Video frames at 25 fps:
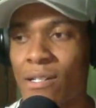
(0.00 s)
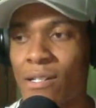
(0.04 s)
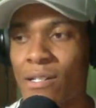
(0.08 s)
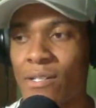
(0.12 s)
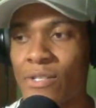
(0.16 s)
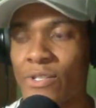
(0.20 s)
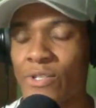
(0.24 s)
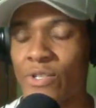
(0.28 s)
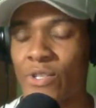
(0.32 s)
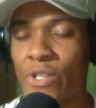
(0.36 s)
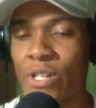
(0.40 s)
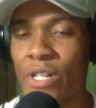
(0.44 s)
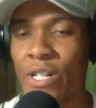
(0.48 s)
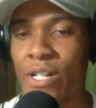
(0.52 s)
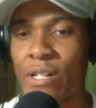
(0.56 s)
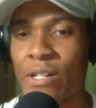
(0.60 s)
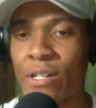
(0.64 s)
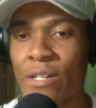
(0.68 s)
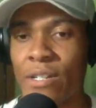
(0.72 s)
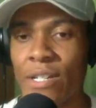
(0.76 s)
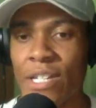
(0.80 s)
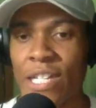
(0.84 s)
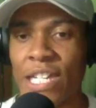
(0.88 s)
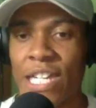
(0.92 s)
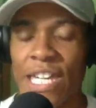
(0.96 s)
draw.
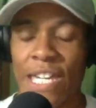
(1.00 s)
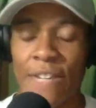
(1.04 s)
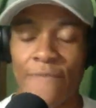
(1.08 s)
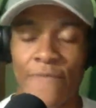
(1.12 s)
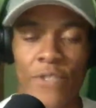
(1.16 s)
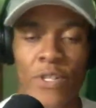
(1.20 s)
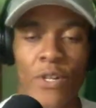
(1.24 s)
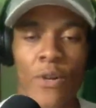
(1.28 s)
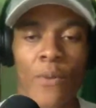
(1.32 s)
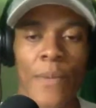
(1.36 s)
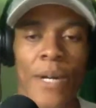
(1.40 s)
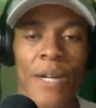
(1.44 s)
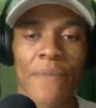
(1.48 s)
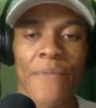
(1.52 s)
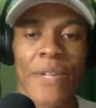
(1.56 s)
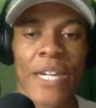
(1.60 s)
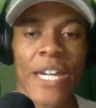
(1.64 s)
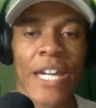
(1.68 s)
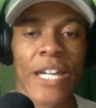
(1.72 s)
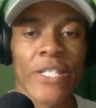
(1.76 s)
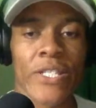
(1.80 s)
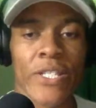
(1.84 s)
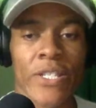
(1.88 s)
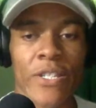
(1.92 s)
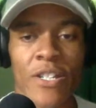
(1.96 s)
If you don't mind me
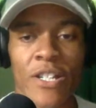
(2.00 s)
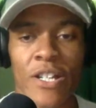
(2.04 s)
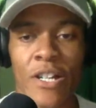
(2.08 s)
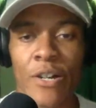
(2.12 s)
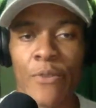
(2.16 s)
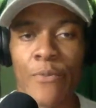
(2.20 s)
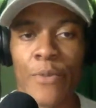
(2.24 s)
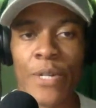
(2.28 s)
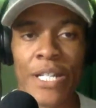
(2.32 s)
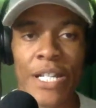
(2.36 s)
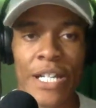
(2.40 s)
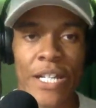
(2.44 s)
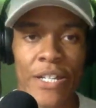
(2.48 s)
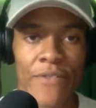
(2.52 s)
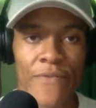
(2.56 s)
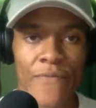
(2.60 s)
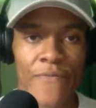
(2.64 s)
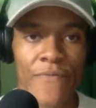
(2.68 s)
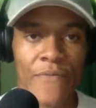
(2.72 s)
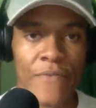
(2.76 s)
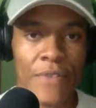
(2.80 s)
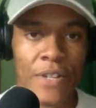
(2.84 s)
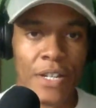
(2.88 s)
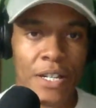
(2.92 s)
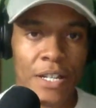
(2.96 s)
asking, what kind
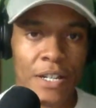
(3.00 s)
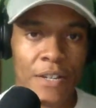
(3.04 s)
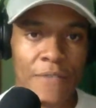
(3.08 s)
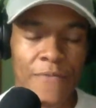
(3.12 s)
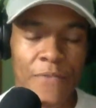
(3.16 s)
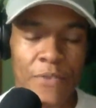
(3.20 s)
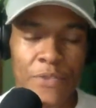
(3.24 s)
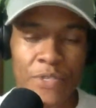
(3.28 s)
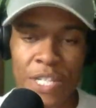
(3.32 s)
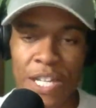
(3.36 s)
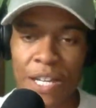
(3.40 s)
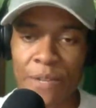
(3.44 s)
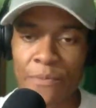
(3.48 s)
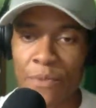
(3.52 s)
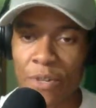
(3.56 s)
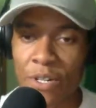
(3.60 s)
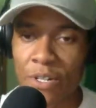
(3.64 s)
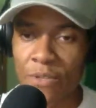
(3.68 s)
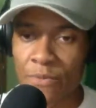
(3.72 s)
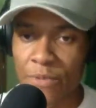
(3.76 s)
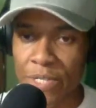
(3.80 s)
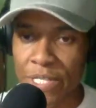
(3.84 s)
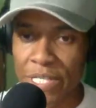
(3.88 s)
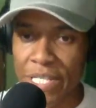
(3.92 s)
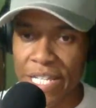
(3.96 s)
of full-time
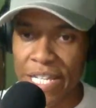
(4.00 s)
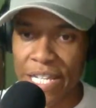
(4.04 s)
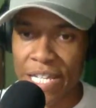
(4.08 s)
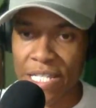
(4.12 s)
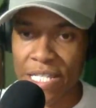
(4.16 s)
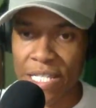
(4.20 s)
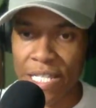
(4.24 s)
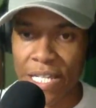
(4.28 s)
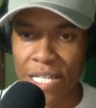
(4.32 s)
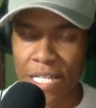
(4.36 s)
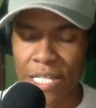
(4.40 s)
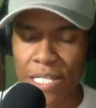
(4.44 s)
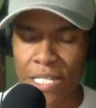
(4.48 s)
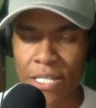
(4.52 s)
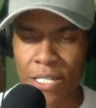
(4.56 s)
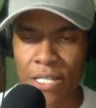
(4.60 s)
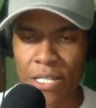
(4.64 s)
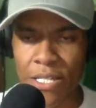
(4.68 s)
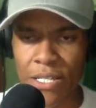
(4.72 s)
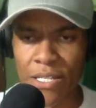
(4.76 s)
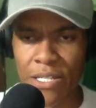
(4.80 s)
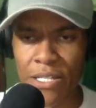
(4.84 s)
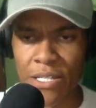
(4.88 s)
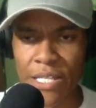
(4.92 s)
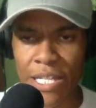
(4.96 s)
work was that? Like
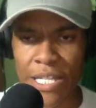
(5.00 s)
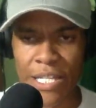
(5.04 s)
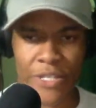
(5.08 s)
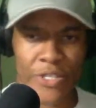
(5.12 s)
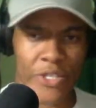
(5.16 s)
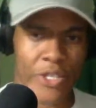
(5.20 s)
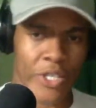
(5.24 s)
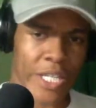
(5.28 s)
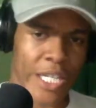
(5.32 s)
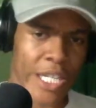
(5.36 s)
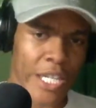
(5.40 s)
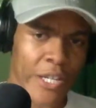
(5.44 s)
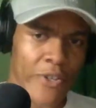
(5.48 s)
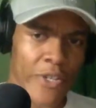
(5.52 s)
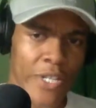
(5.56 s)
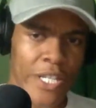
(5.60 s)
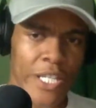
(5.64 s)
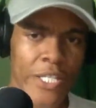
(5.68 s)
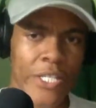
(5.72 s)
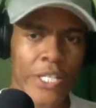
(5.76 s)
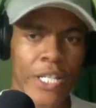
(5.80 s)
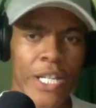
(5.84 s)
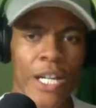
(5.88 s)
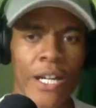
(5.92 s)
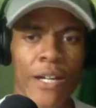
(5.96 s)
a
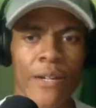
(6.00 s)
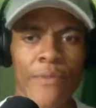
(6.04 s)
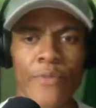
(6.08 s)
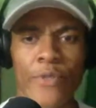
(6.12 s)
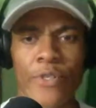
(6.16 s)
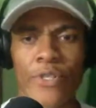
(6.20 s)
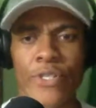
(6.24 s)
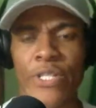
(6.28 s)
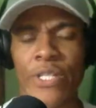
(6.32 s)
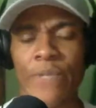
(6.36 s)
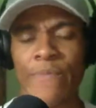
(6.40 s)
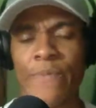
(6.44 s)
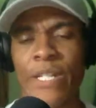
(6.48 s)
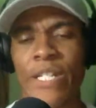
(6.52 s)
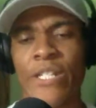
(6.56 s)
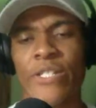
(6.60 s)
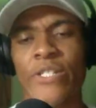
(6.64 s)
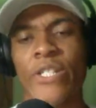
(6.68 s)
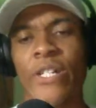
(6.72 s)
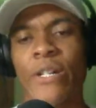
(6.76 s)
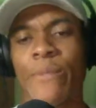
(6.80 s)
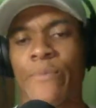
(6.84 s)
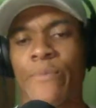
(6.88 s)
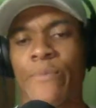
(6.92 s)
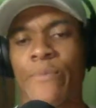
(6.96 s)
security job or some kind of
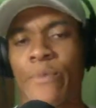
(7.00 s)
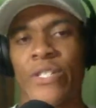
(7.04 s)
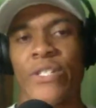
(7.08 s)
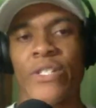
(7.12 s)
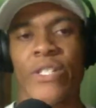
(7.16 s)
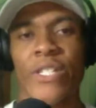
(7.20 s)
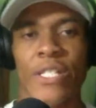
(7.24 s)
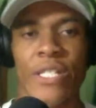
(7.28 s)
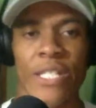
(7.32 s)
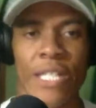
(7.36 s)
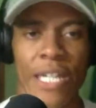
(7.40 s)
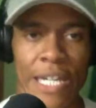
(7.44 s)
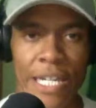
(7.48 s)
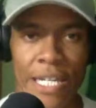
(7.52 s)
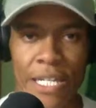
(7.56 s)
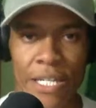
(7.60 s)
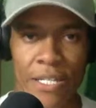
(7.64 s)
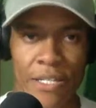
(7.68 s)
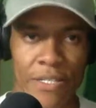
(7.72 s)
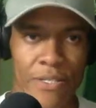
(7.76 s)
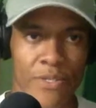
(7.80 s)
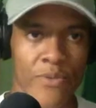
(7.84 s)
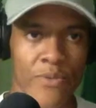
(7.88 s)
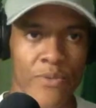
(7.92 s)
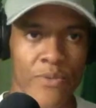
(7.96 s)
job where you can like
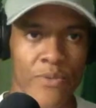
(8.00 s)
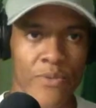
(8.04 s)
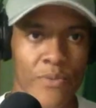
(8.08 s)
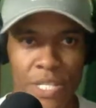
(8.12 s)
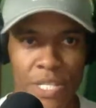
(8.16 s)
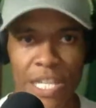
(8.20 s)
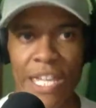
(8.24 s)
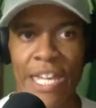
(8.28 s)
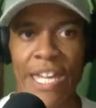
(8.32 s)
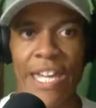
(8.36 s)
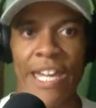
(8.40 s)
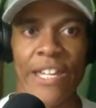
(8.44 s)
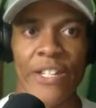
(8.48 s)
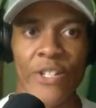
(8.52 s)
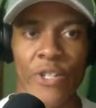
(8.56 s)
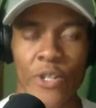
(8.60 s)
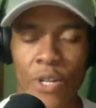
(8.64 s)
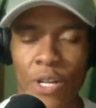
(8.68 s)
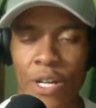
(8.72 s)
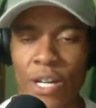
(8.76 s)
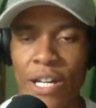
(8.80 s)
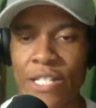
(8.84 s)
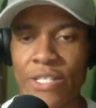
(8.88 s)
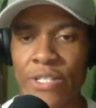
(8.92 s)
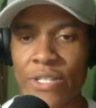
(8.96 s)
sit and
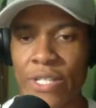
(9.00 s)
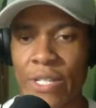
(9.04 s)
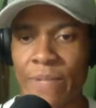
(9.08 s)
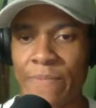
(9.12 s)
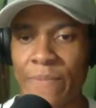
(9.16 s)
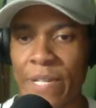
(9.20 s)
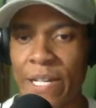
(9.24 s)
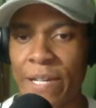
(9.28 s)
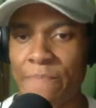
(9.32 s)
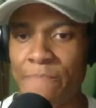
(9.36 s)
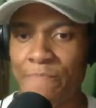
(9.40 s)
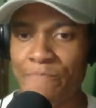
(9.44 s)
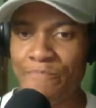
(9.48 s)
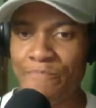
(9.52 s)
draw at the same time?